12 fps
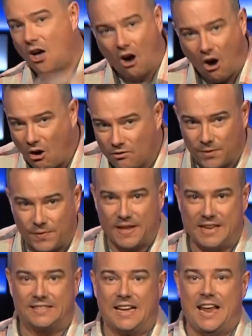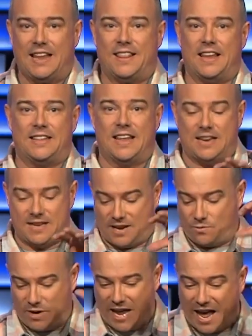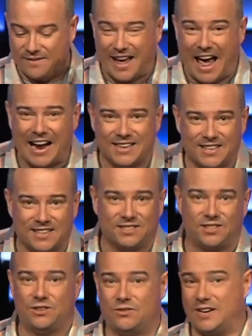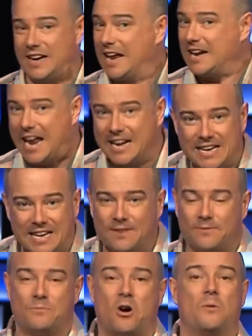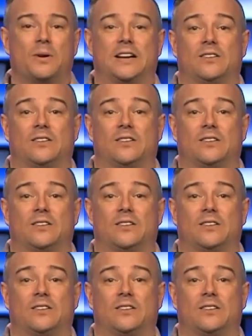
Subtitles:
all the things that we have access to and at any given moment,